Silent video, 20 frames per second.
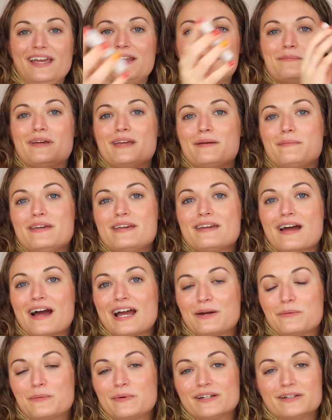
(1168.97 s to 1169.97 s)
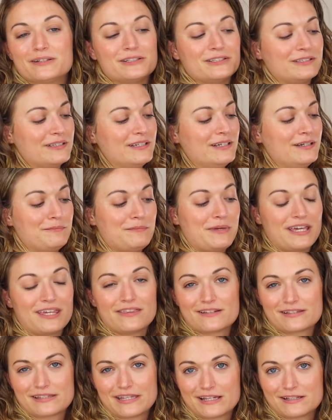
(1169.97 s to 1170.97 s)
and maybe I will
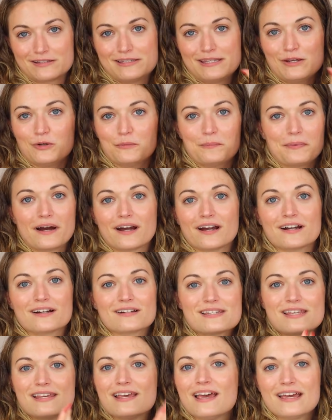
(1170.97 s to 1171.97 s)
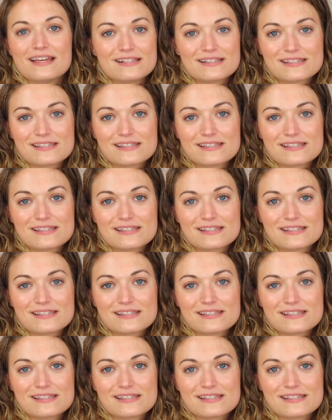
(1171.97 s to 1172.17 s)
make this like a two-part